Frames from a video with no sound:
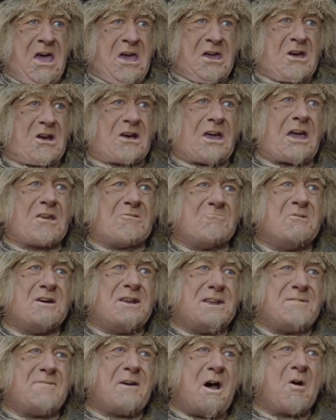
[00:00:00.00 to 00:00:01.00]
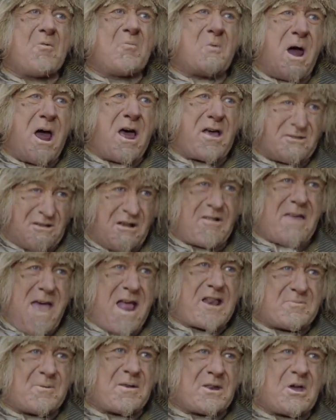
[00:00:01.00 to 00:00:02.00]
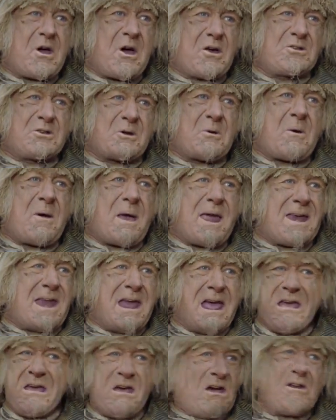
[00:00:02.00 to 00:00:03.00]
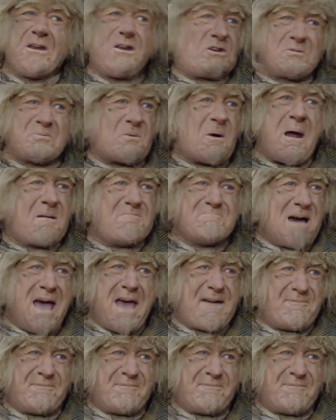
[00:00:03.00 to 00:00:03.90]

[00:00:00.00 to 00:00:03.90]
You're getting rid of the Worzel, that's what you're doing. And it weren't my